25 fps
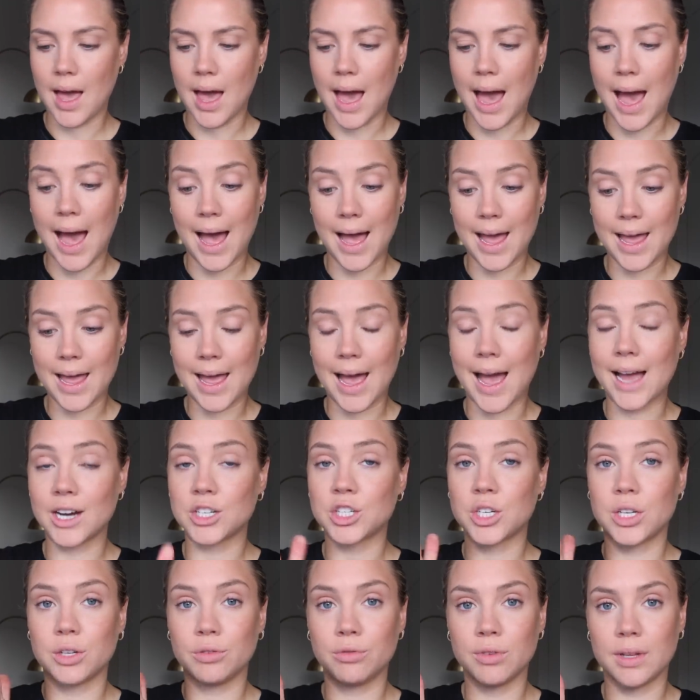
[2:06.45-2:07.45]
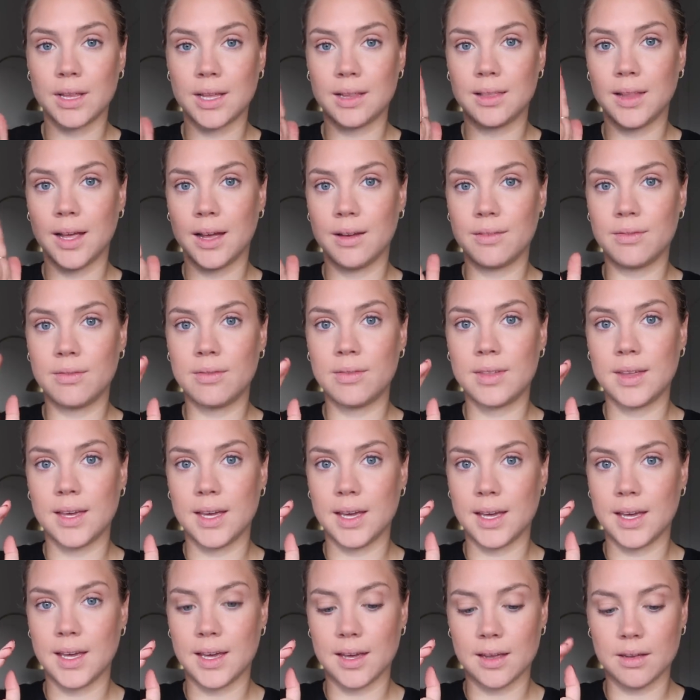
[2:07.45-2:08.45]
I actually really love
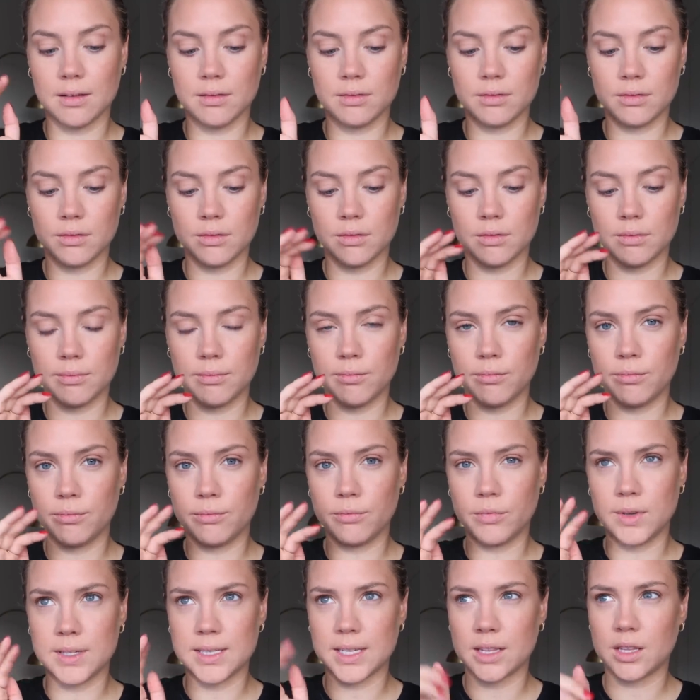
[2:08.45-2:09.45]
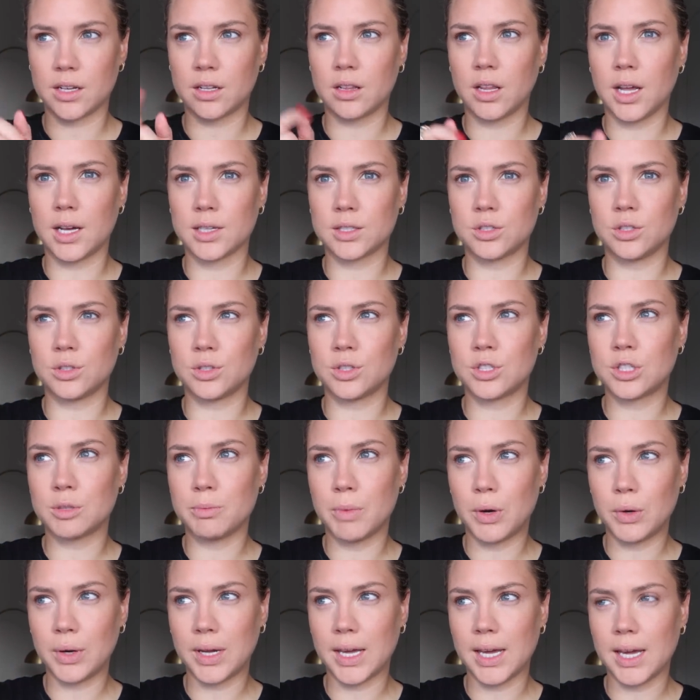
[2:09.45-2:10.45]
the, is it the Colossal
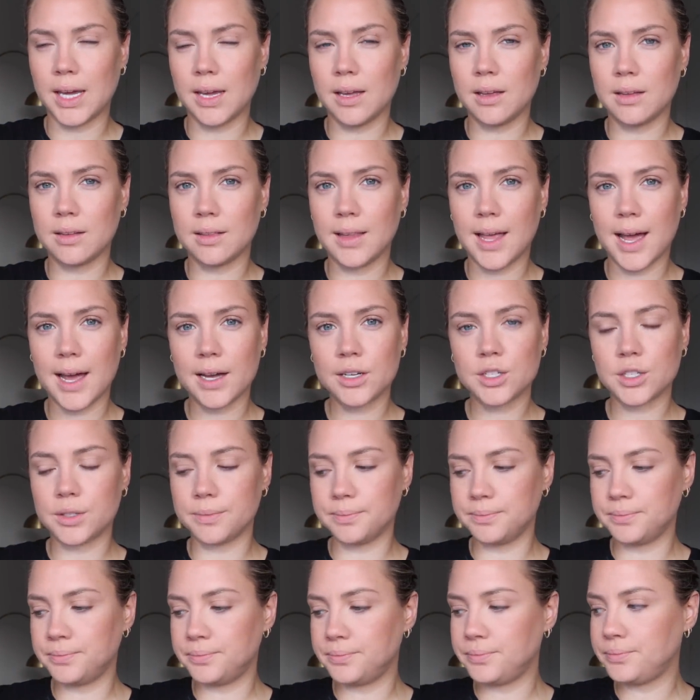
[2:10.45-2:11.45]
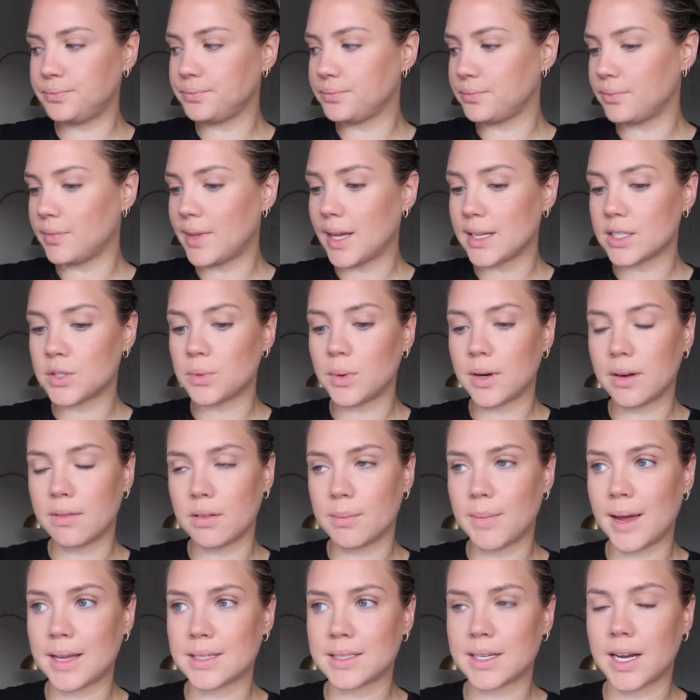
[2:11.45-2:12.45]
Smoky Lash? That's one of the
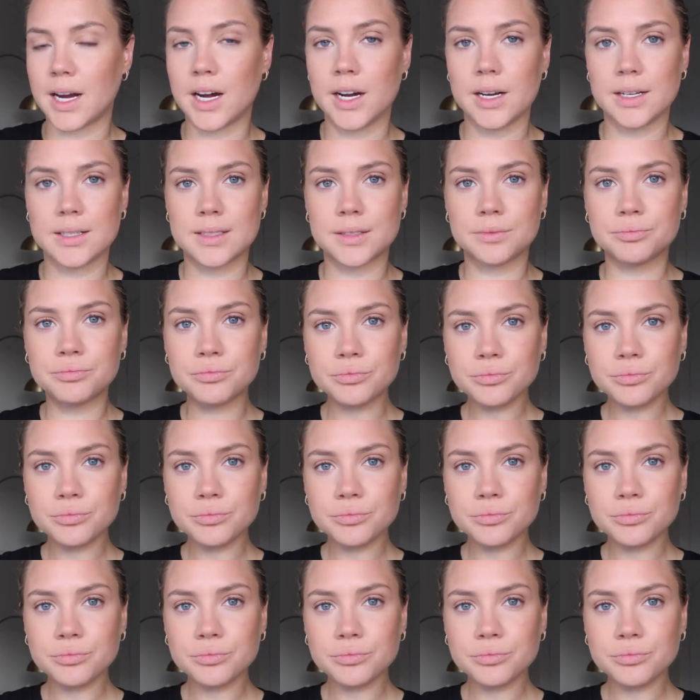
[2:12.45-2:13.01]
mascaras